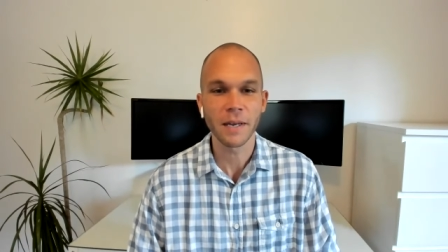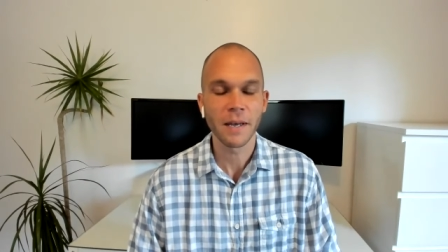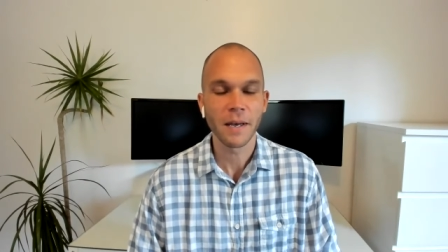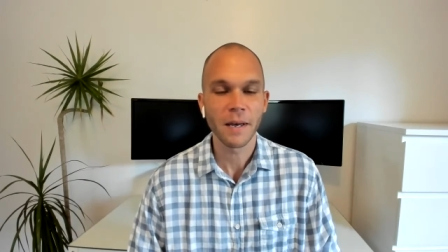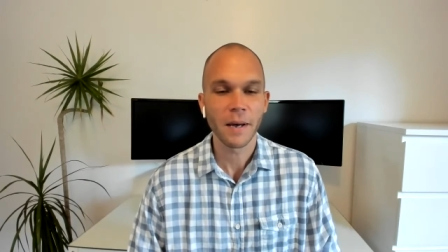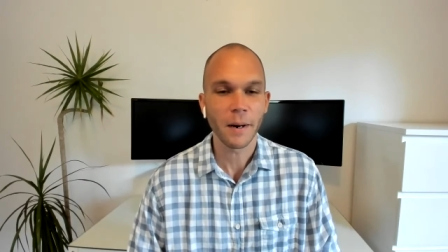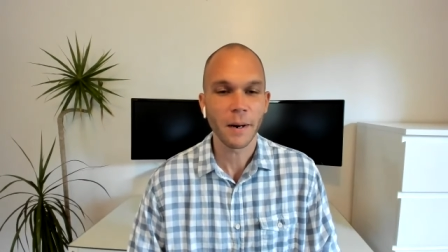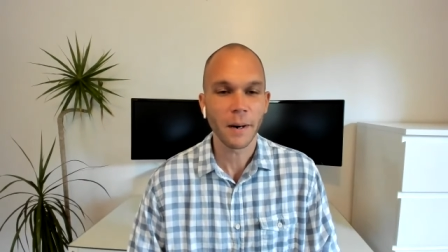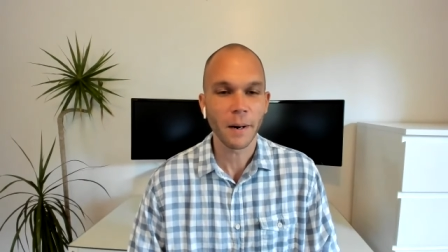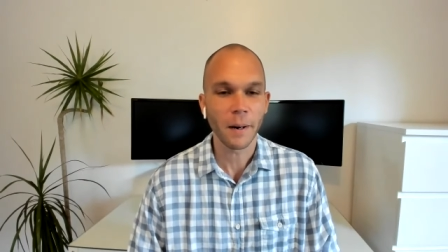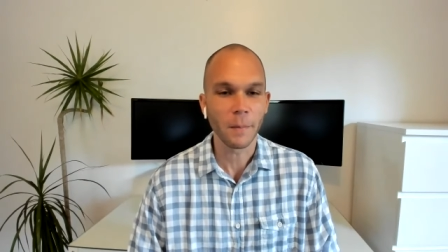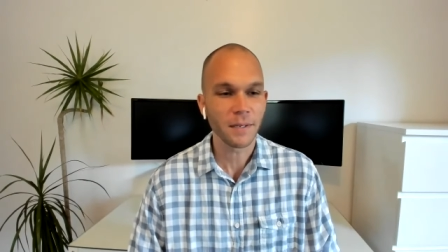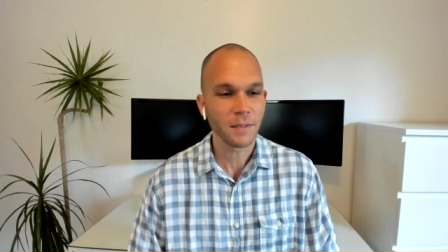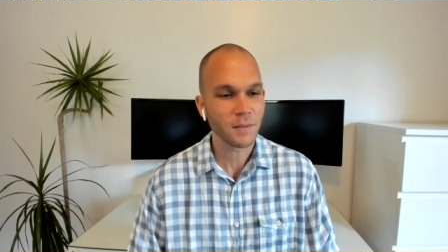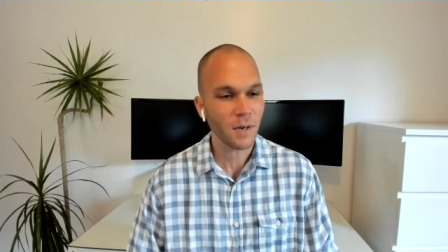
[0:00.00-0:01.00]
Um, but
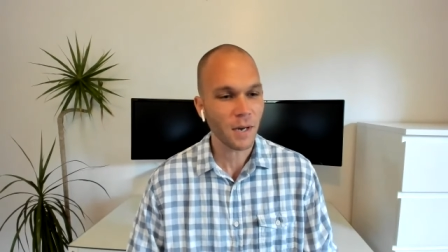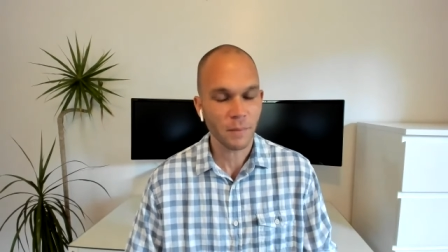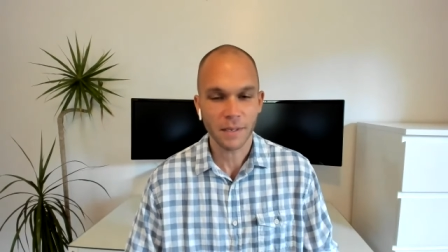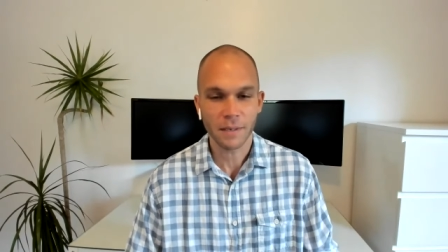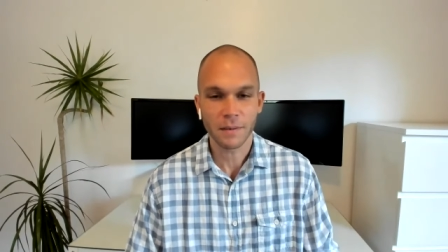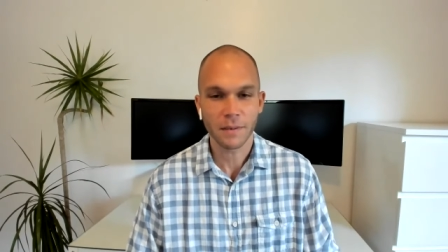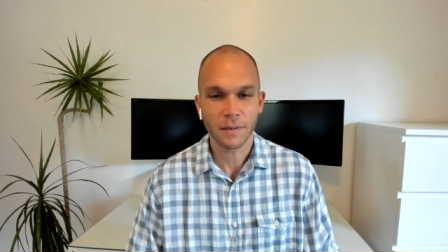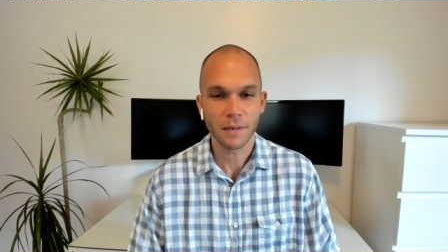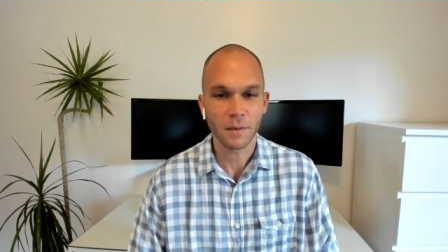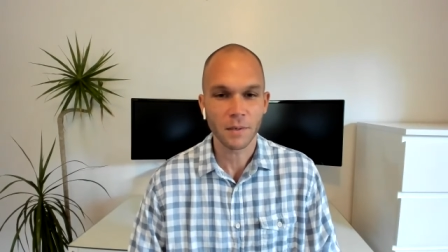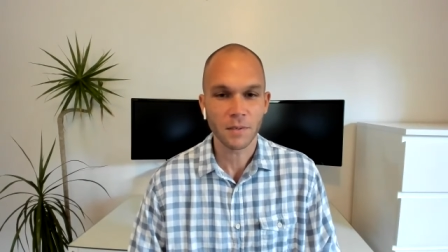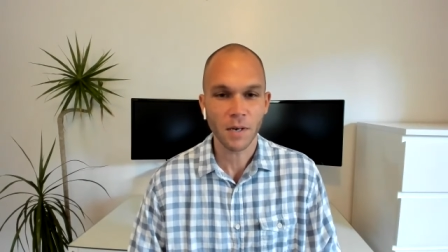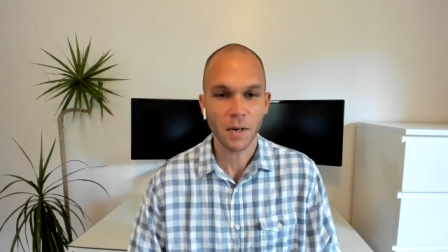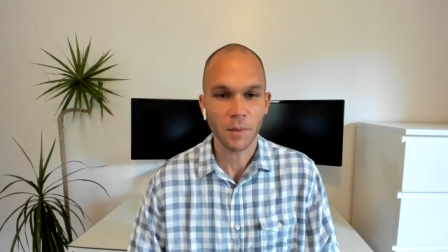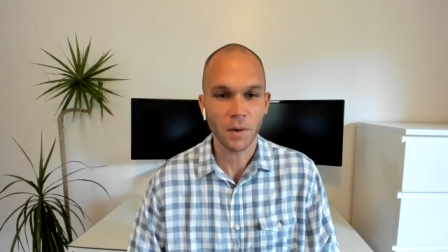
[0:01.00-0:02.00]
he taught me, you know, he
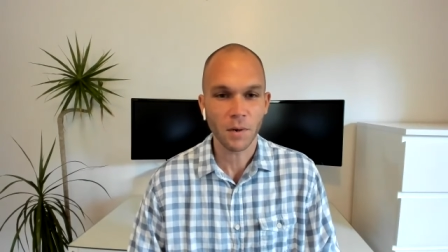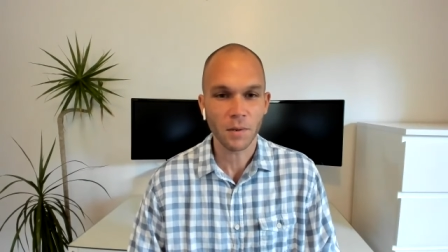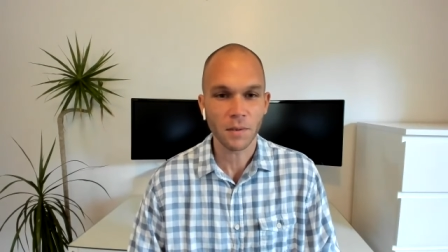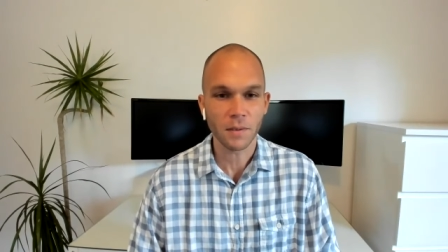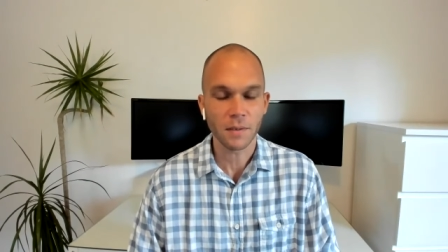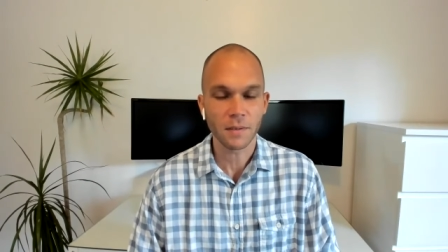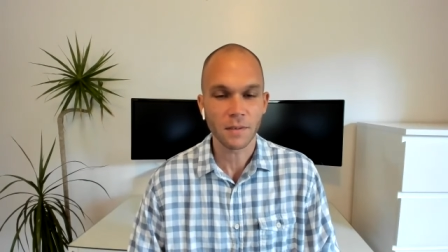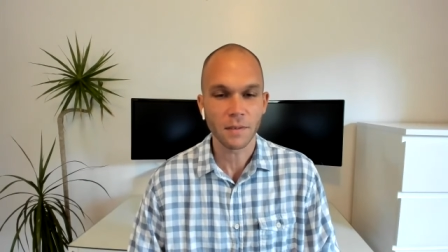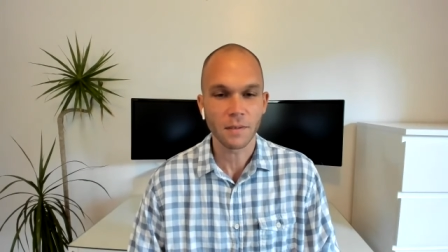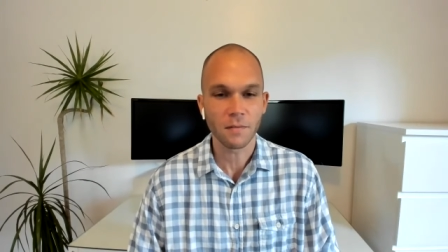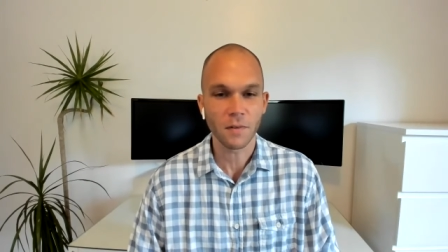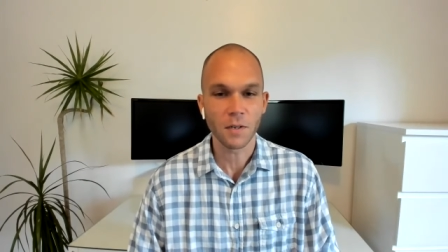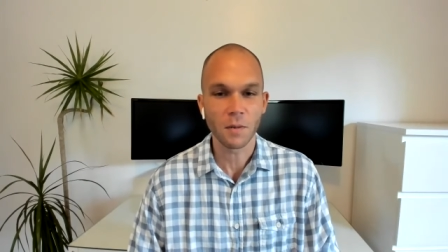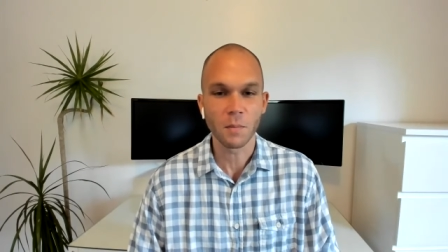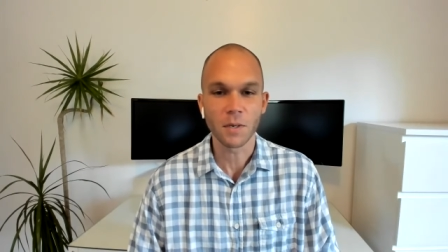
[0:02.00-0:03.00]
taught me all the, the
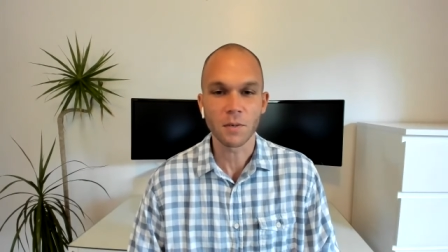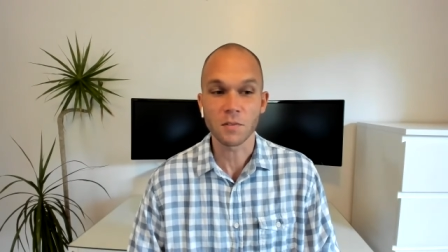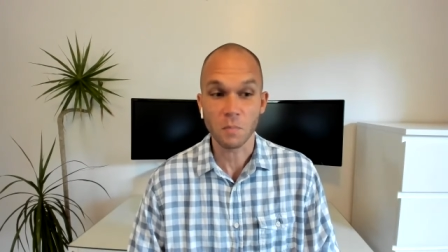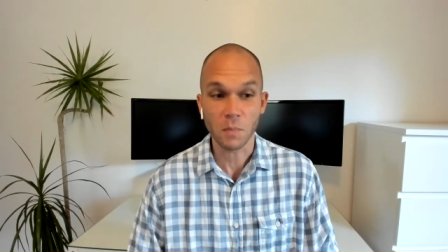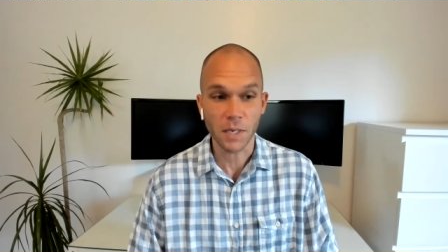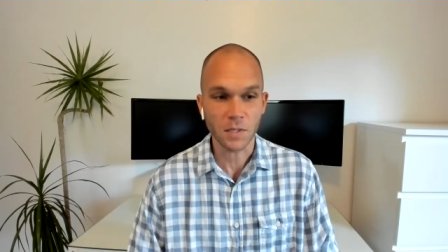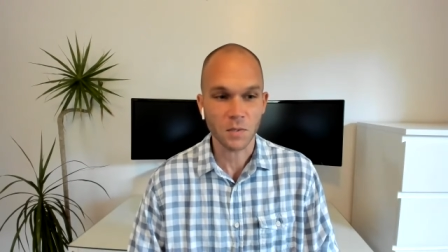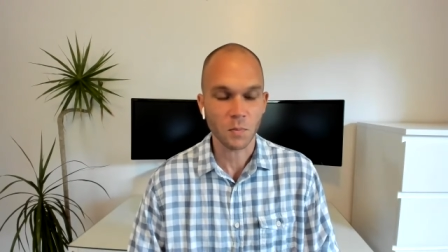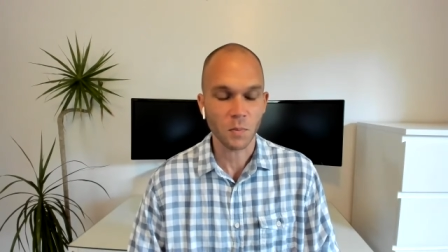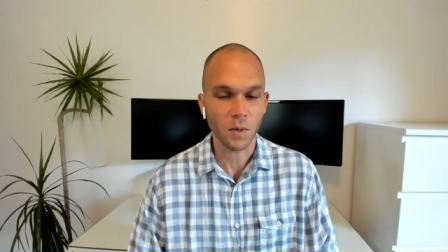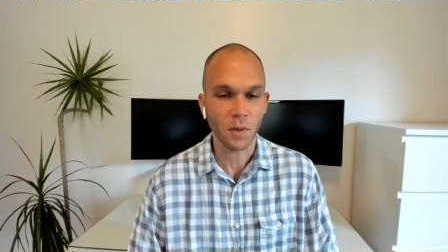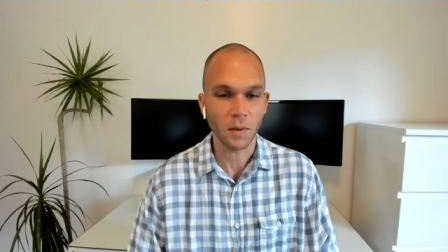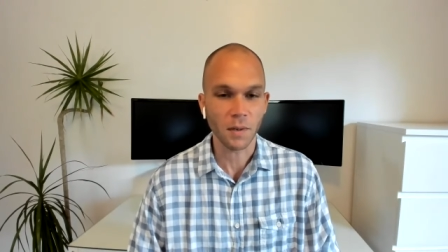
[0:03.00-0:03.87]
fundamentals of baseball.